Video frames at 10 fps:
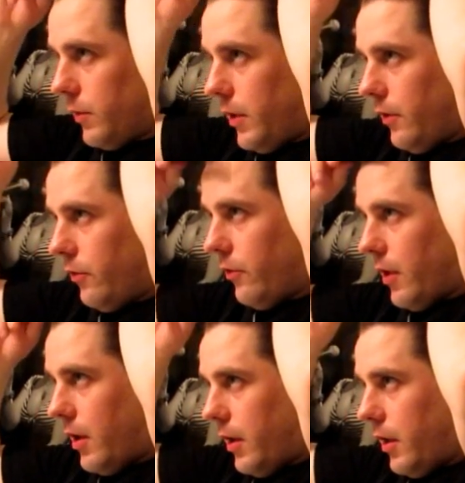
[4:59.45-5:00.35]
is
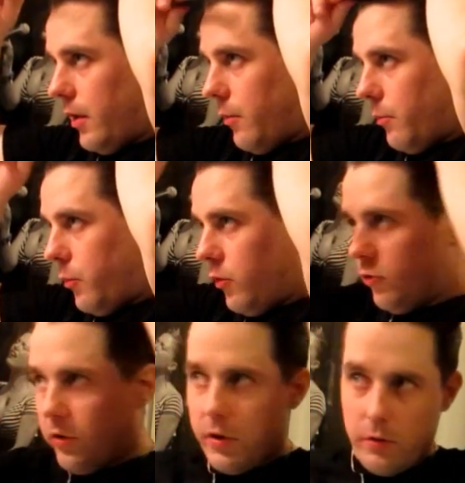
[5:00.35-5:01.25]
I am
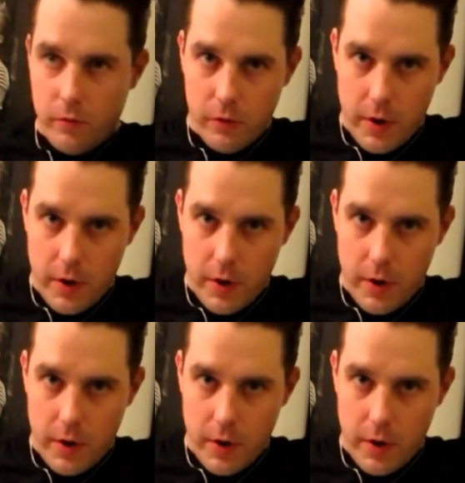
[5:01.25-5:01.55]
pushing